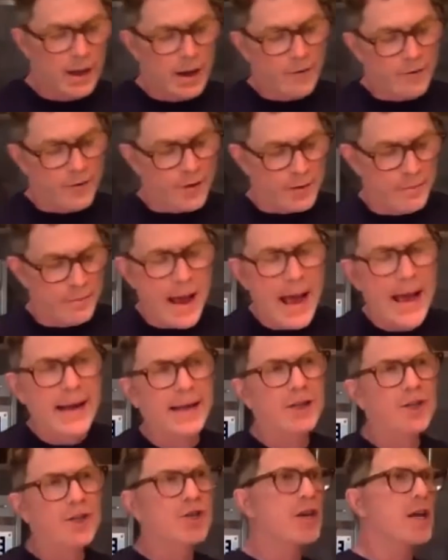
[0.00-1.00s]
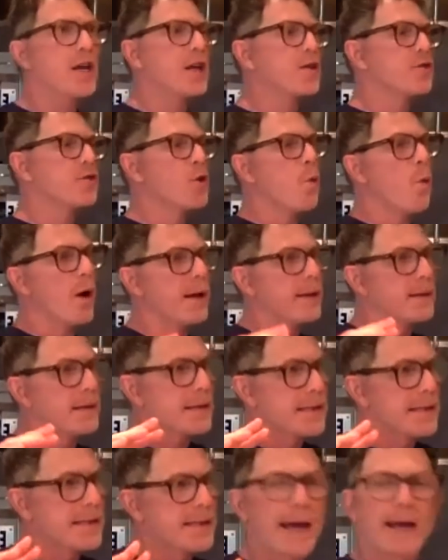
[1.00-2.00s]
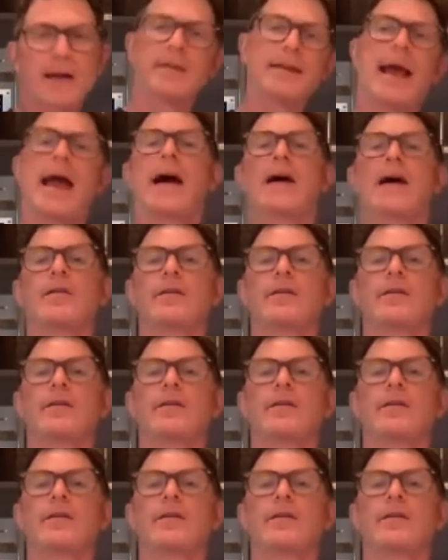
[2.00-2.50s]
For the mac and cheese, you want it to settle down.